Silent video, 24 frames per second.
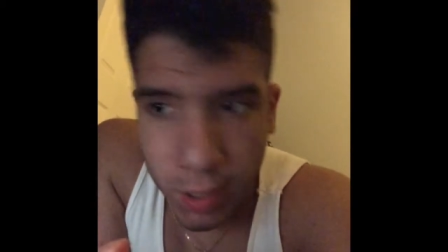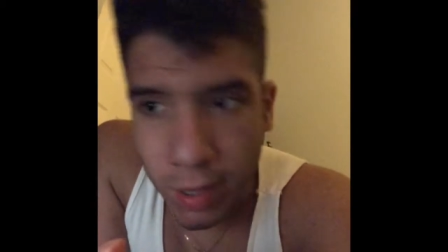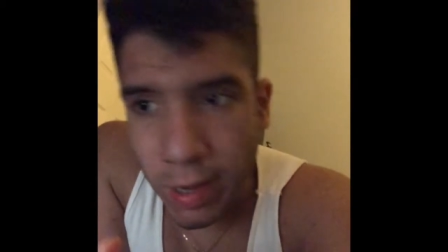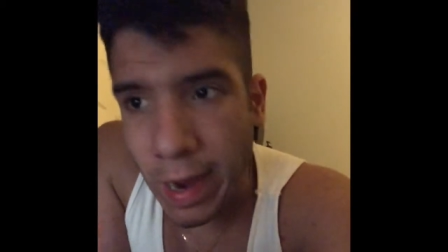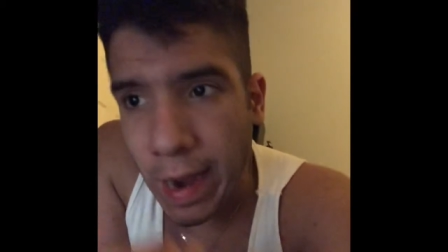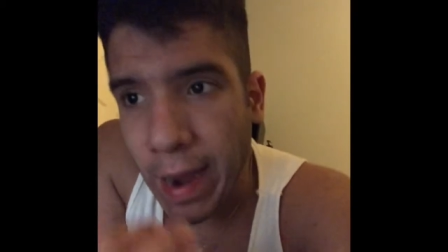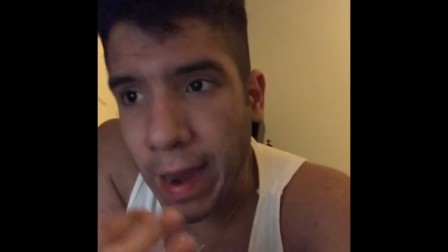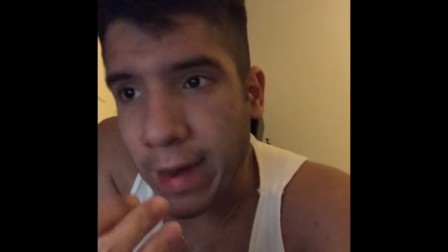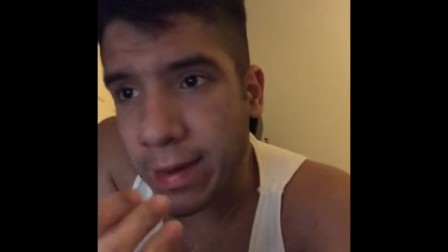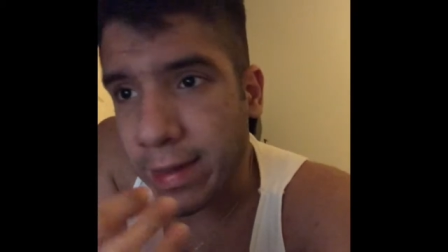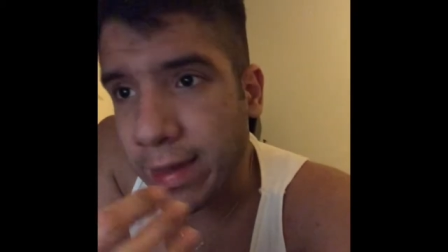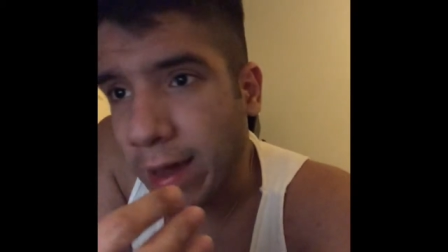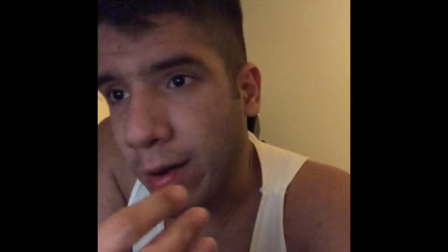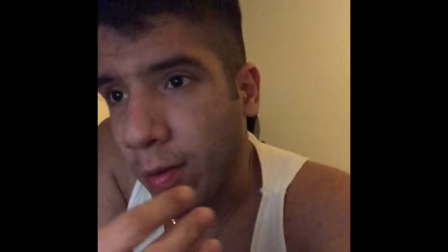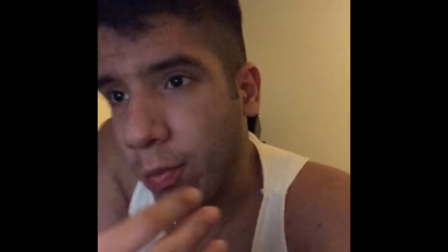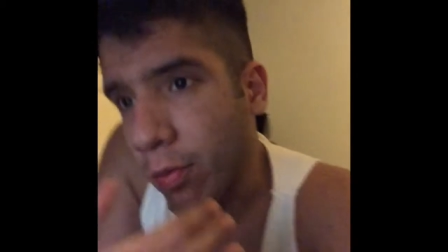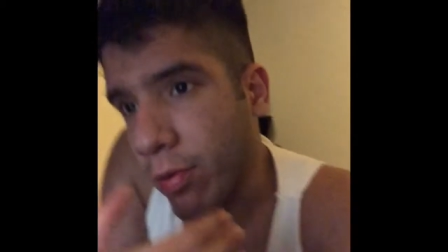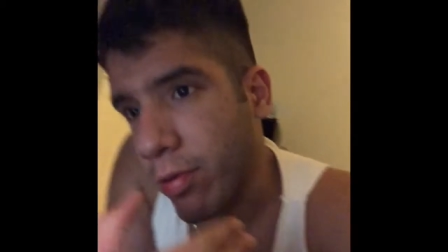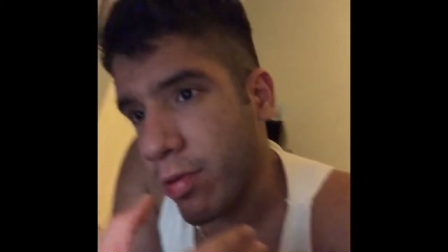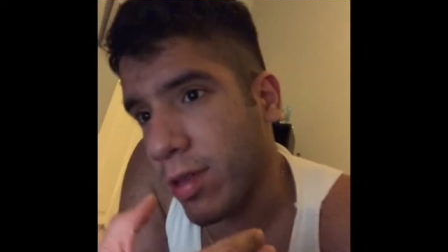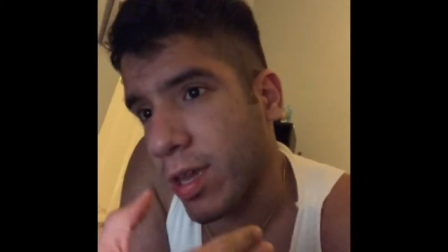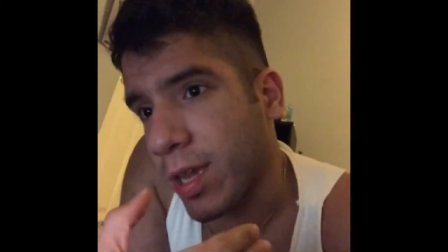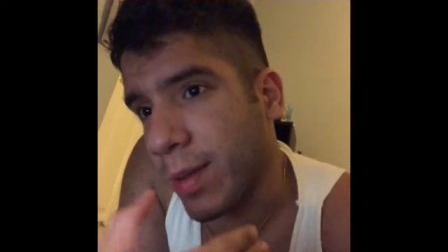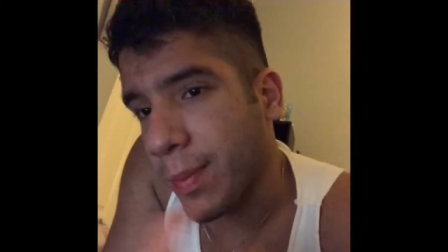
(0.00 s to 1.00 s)
and that
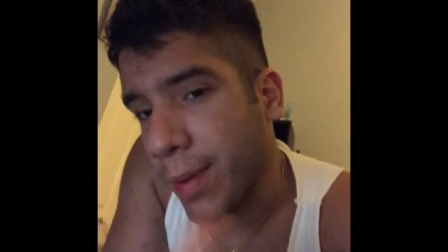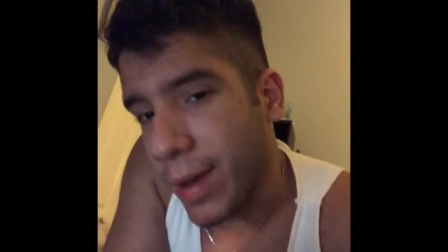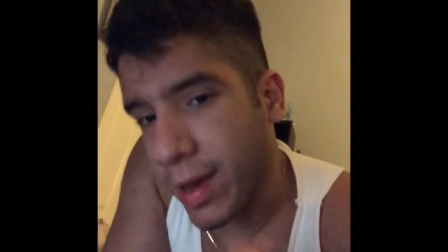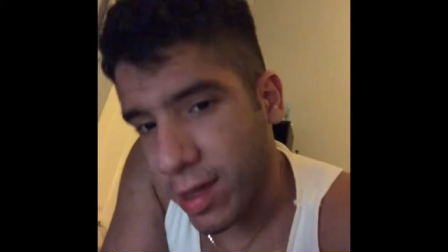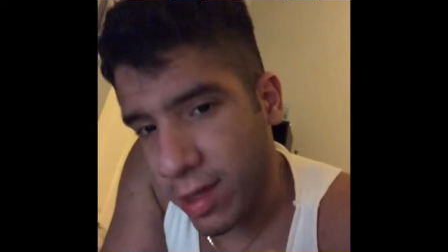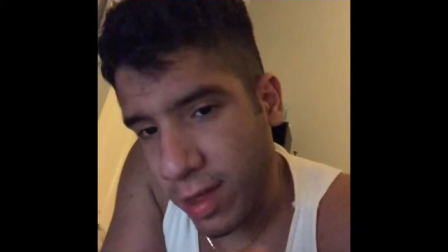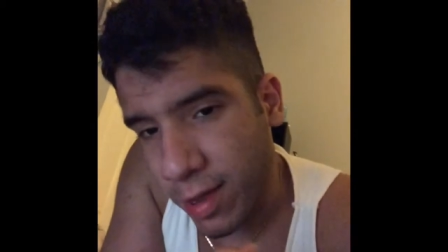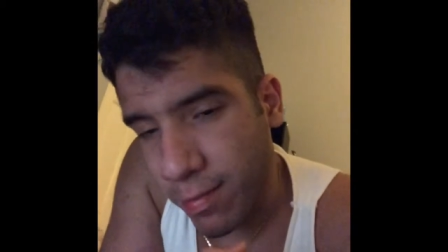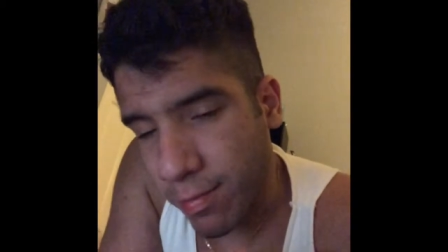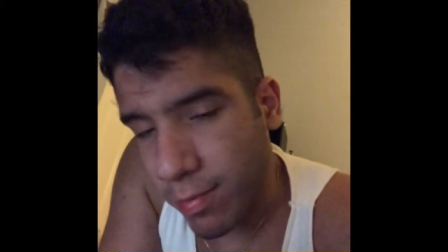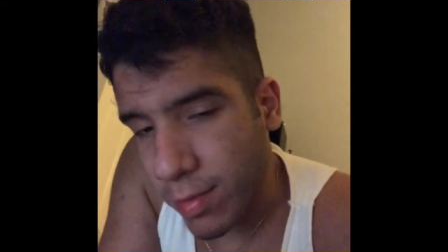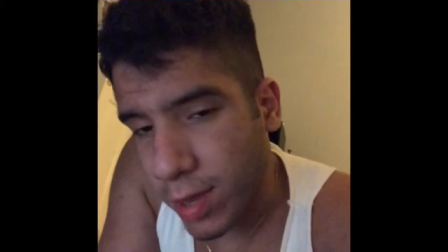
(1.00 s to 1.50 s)
works on the bicep.